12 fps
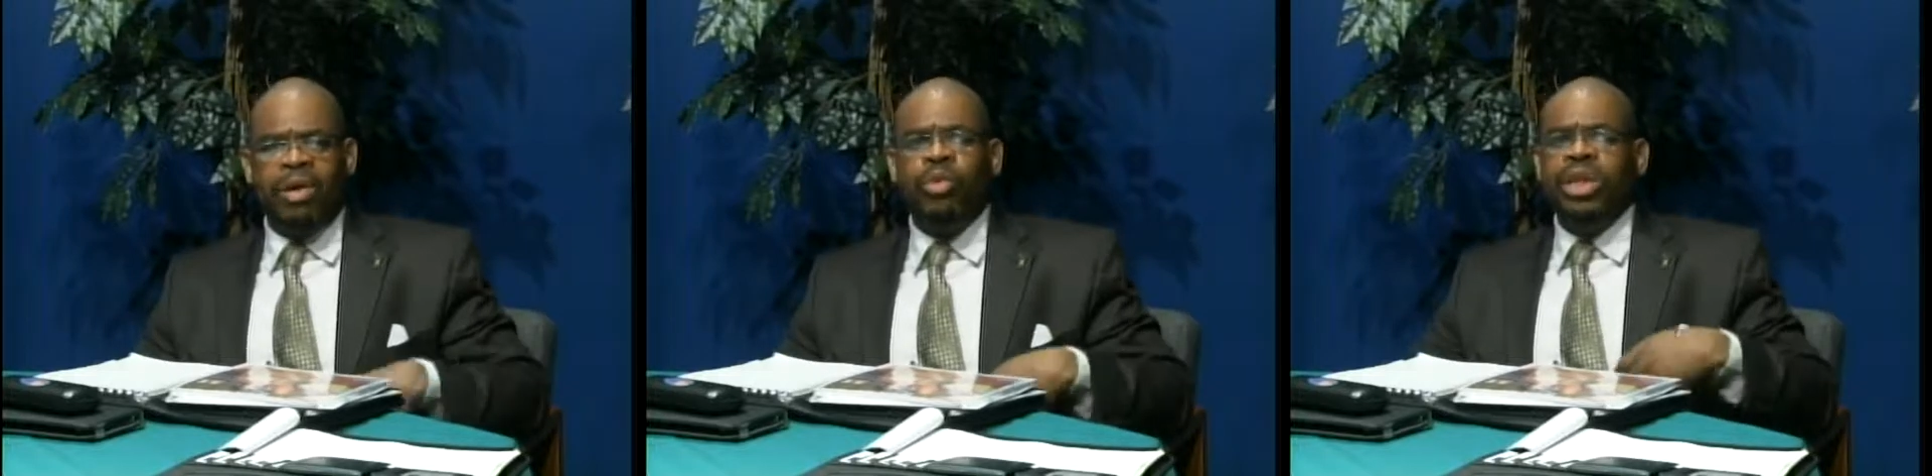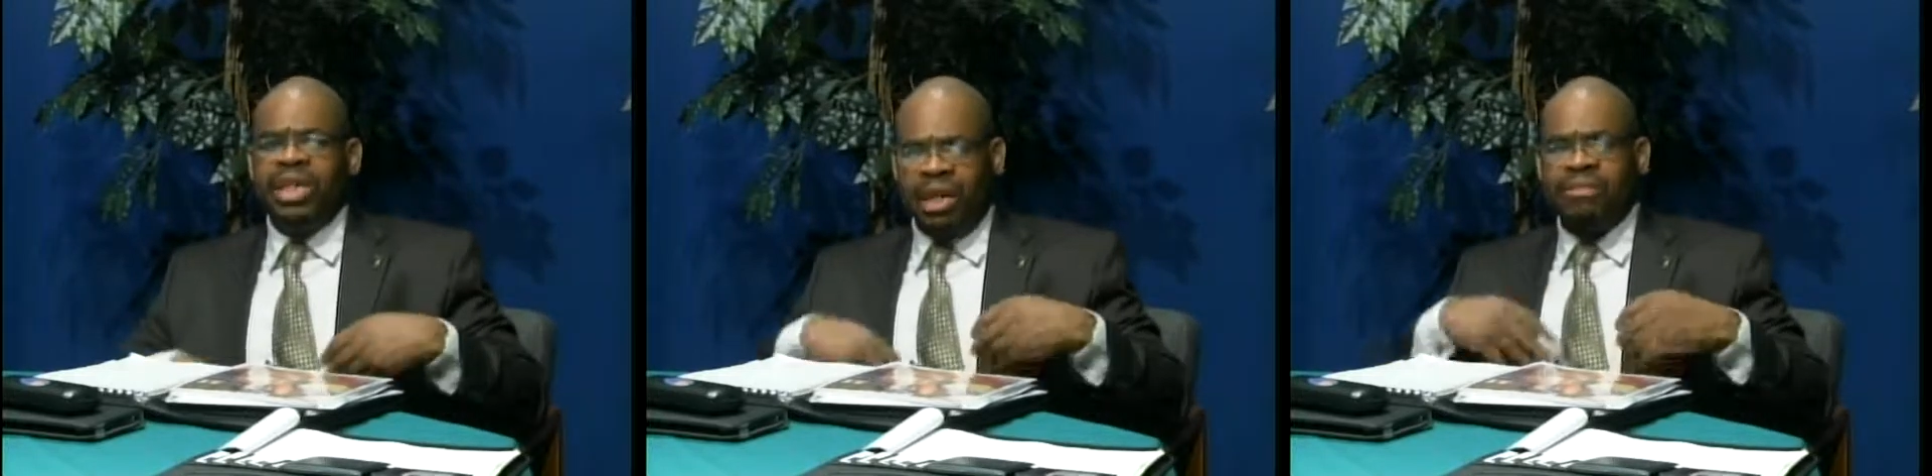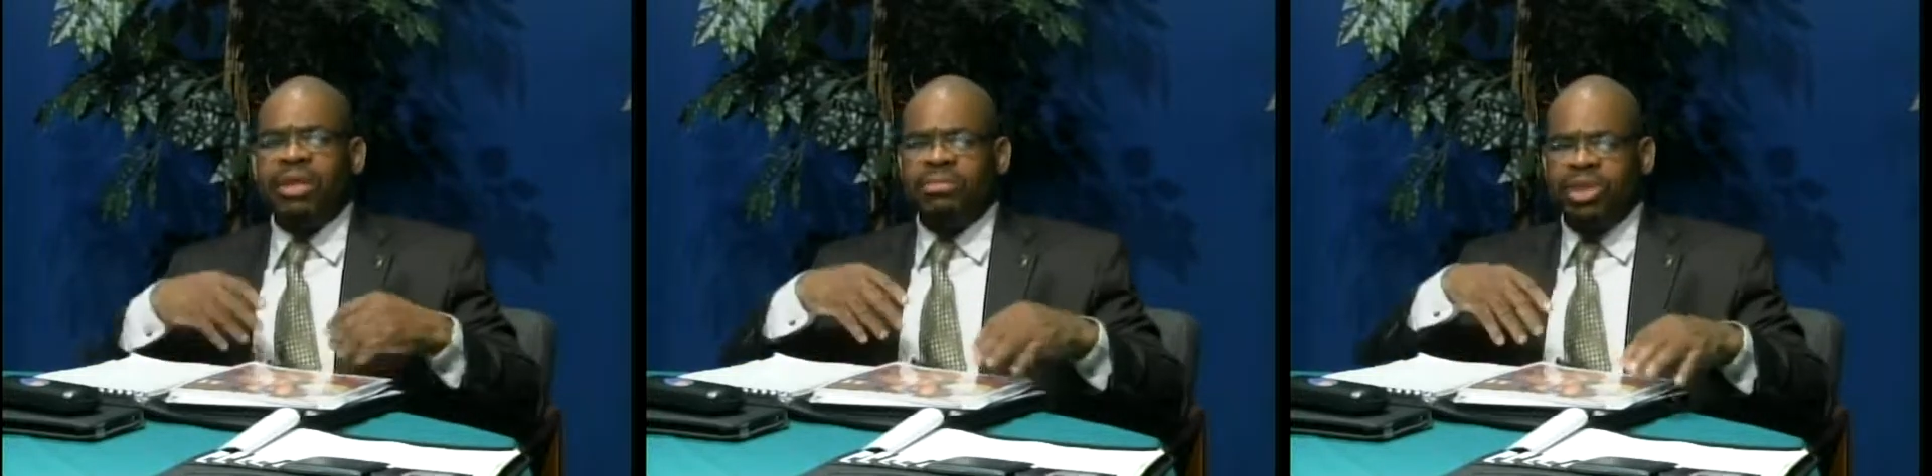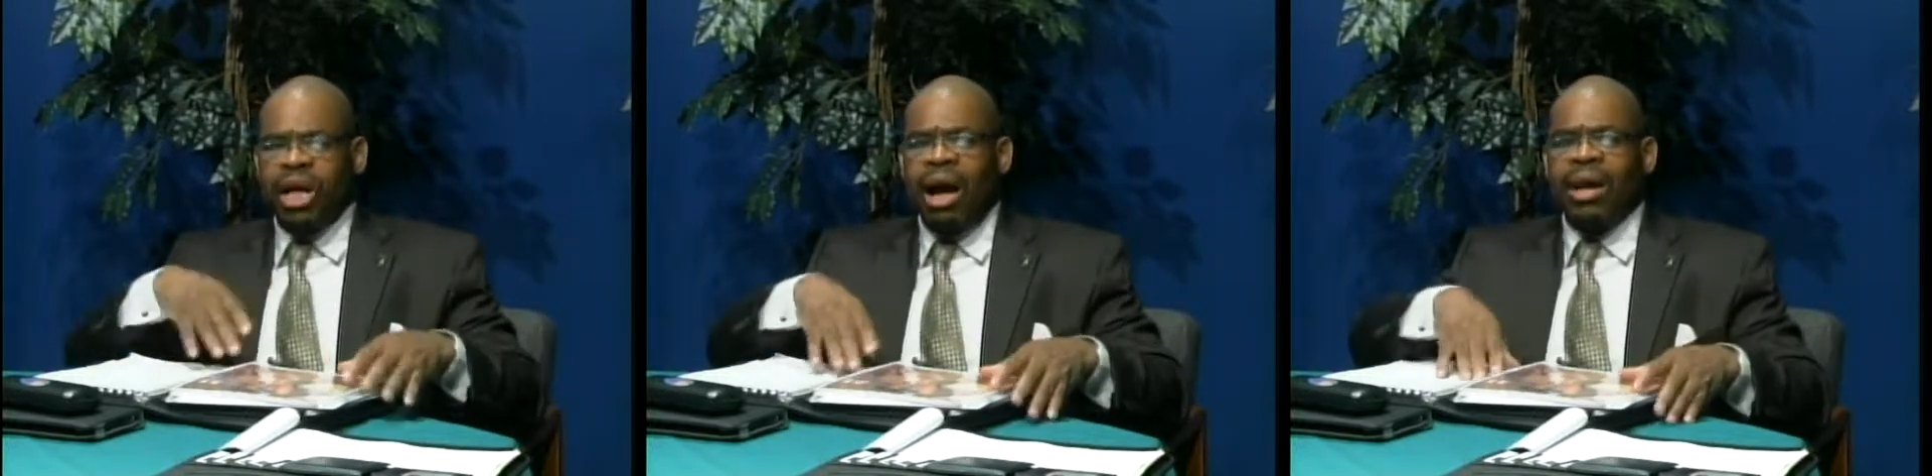we give them
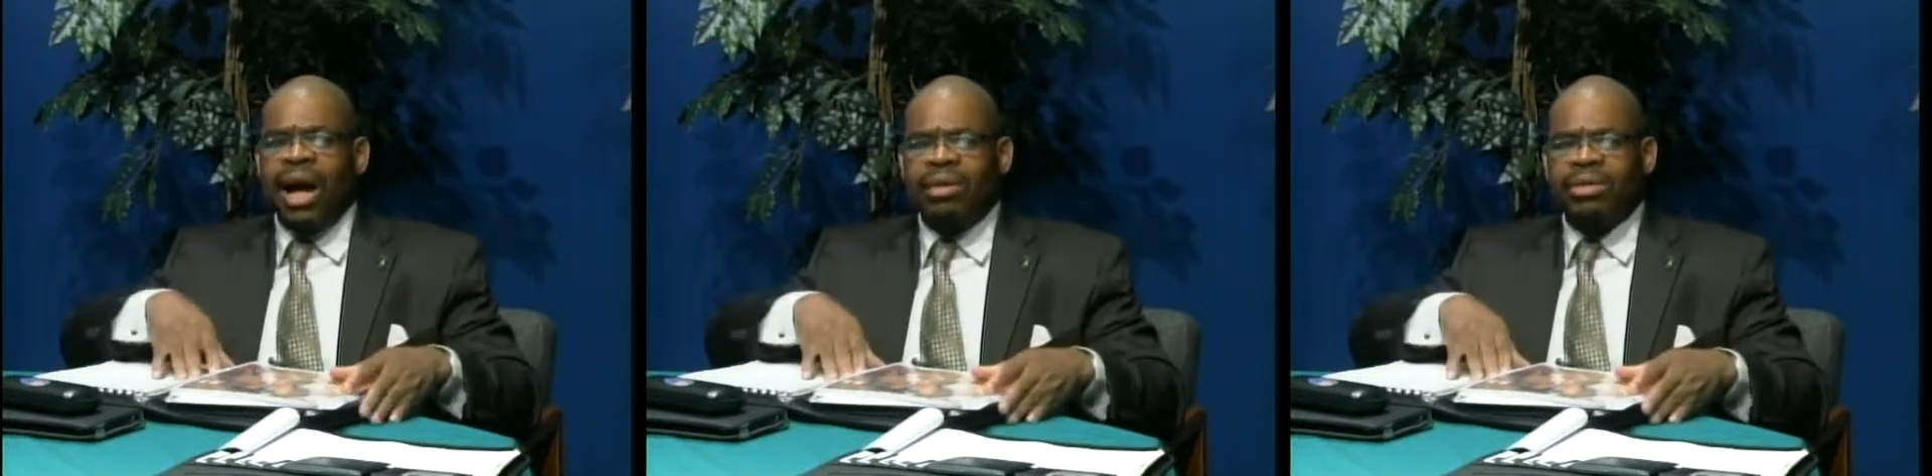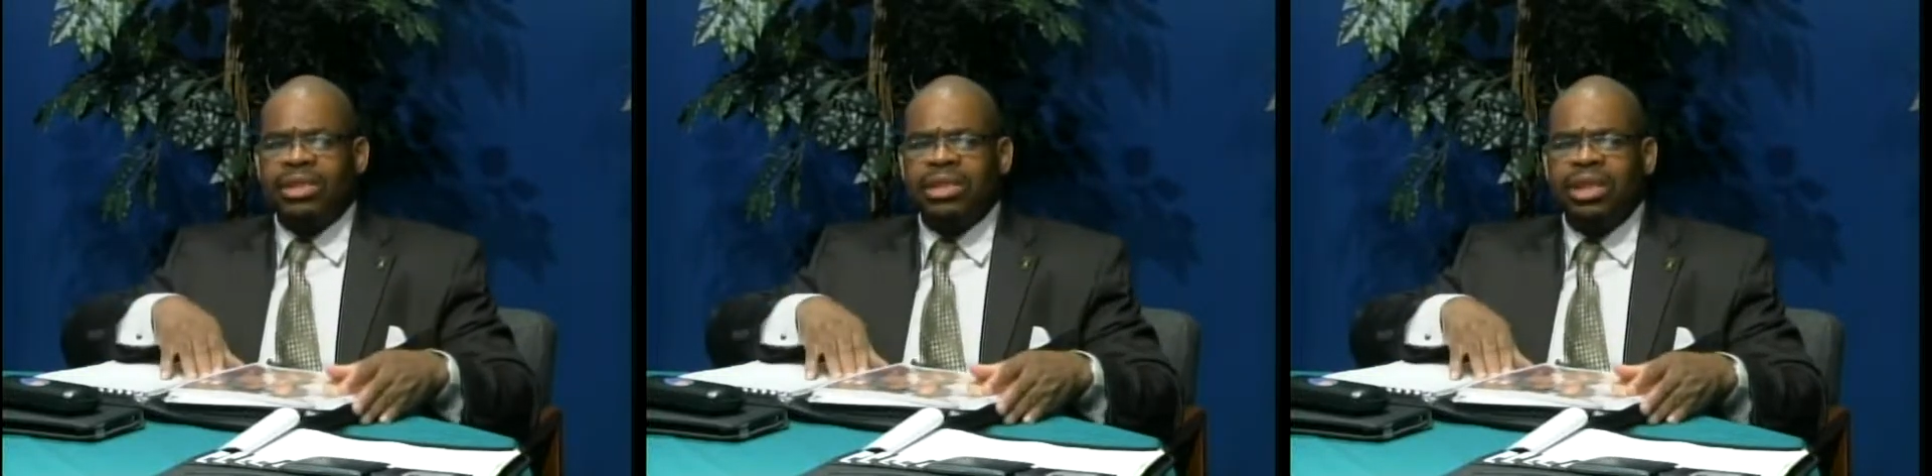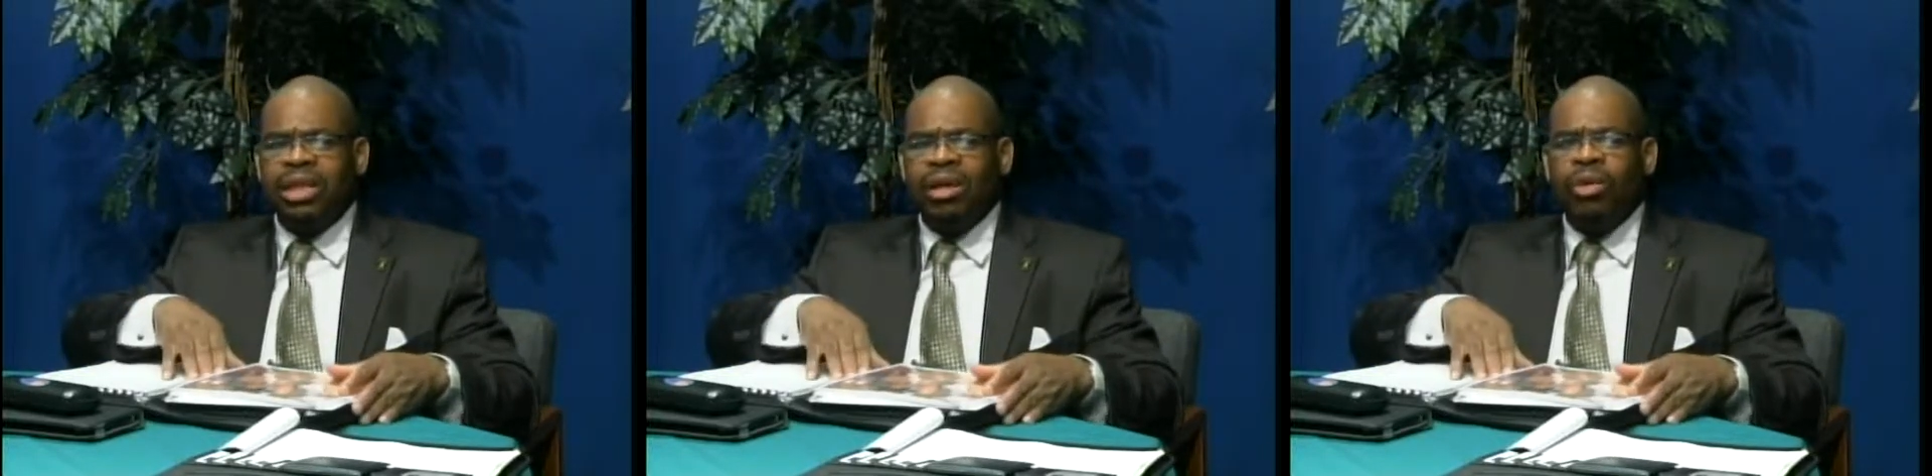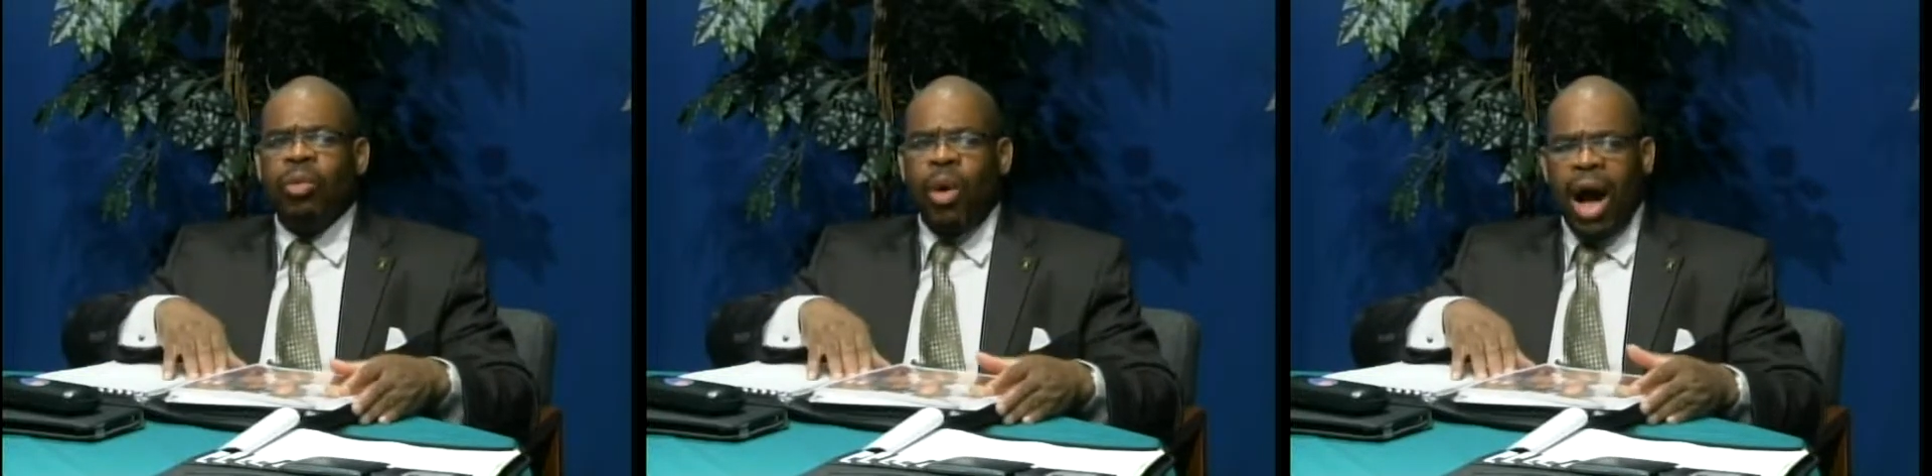shout outs.
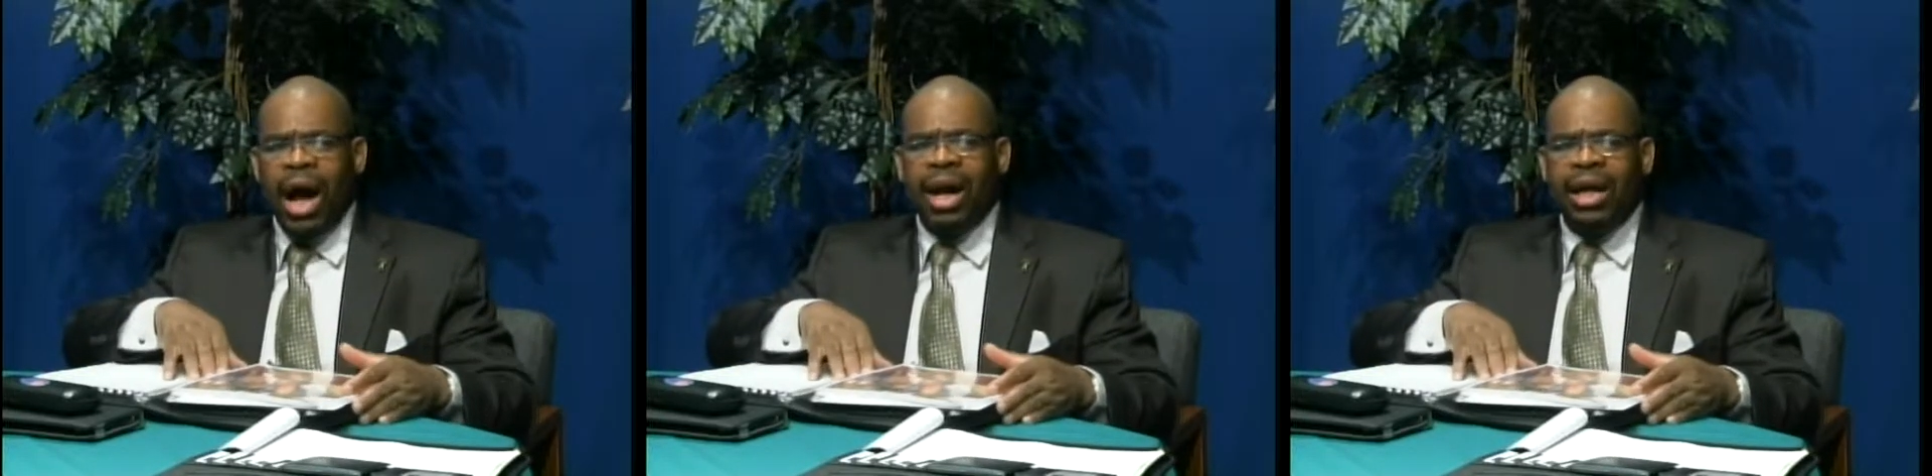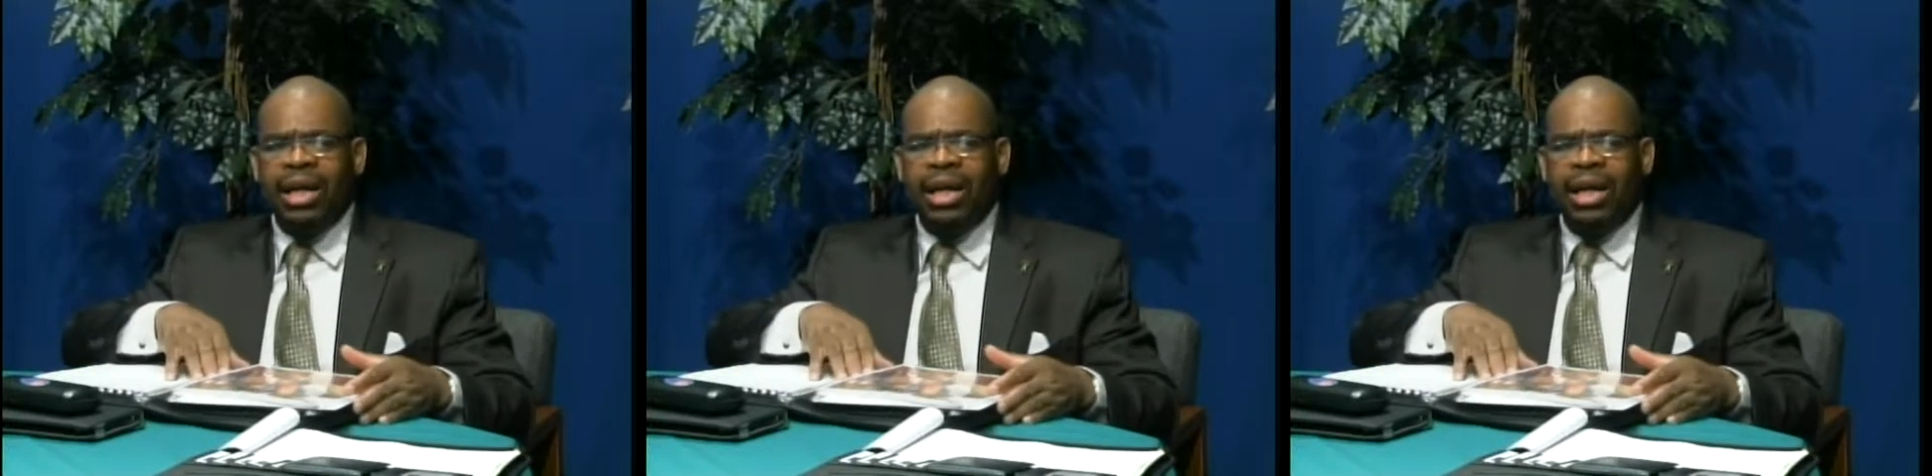Why?